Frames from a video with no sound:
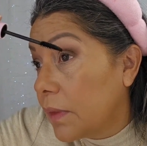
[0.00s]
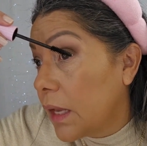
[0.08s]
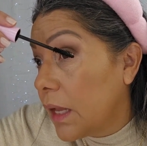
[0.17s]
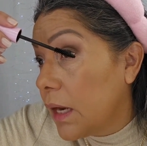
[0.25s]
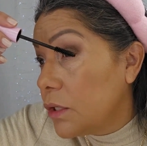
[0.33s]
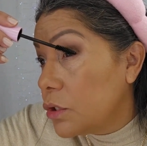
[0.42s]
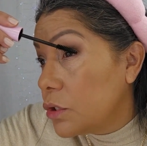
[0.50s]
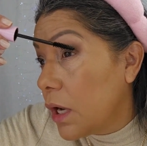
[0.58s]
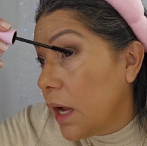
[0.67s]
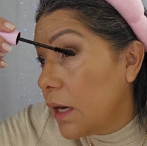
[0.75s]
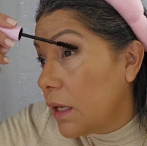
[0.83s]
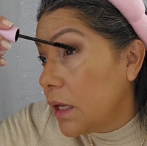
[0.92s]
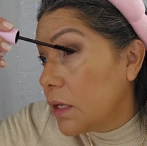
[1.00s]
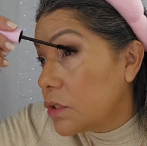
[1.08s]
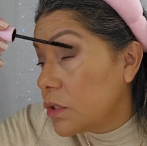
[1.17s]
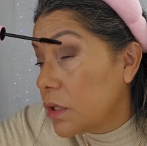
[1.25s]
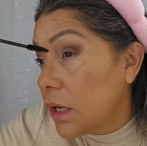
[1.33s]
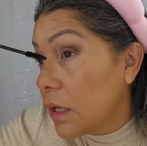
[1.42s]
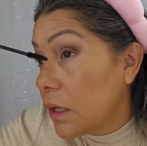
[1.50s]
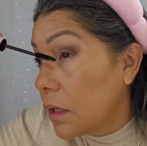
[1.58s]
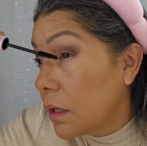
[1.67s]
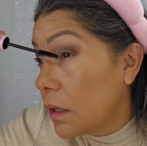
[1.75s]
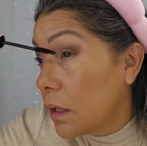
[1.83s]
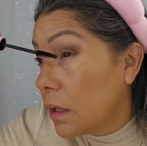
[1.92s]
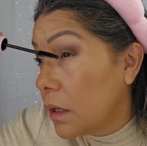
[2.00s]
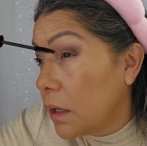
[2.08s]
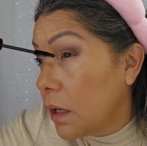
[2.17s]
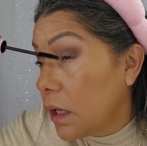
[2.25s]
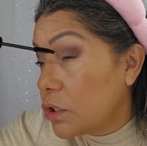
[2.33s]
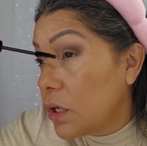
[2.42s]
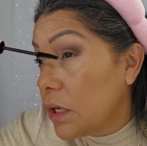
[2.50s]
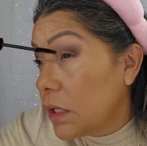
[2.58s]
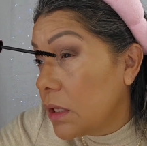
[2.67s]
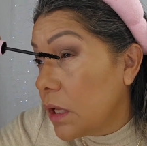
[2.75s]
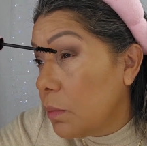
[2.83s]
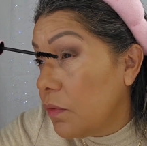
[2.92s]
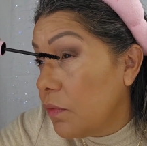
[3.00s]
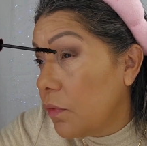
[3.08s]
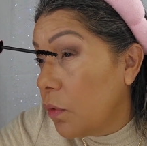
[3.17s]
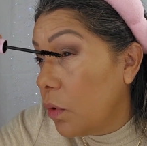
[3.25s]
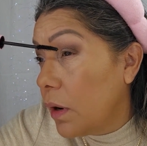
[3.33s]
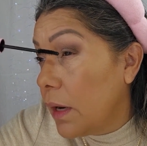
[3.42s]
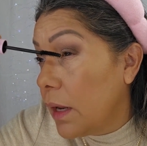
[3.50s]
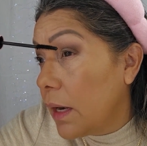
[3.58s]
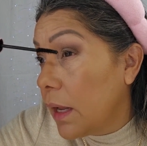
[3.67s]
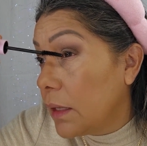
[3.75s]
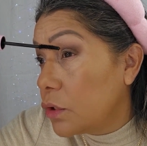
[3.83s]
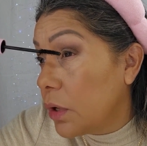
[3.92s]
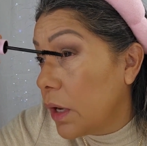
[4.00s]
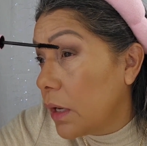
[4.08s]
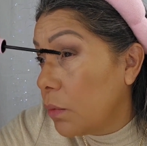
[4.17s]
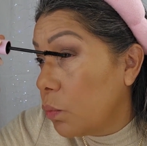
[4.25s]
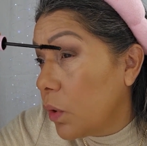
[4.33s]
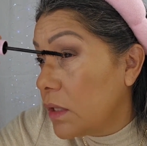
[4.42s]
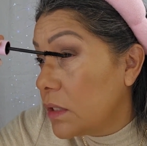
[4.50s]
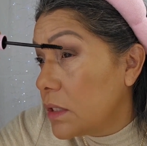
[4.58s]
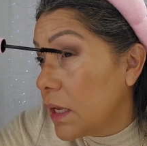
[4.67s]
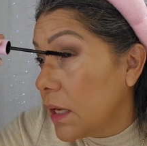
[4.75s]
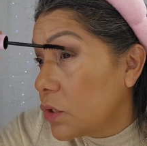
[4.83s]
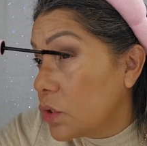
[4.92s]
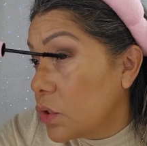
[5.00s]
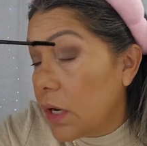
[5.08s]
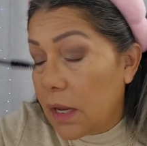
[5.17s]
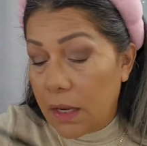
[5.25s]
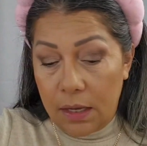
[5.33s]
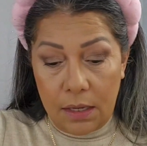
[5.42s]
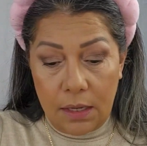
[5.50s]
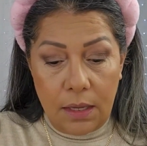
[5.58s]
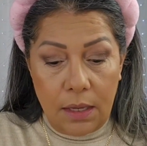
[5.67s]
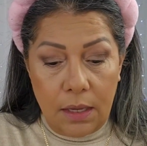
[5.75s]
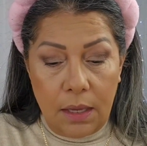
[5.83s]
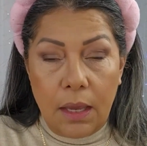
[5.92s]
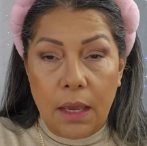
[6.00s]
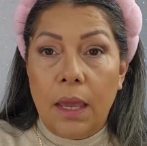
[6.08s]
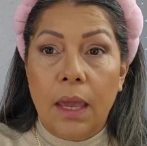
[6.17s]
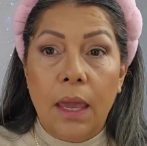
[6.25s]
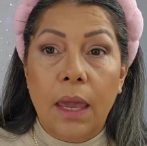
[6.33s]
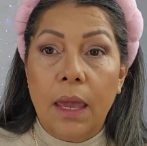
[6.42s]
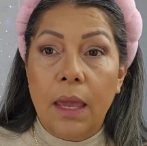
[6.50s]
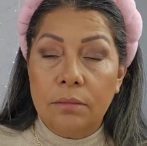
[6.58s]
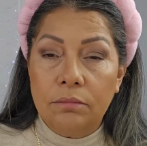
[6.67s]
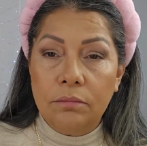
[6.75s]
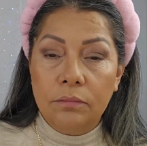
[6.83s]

and I just got it yesterday, actually the day before, and I tried it once yesterday, and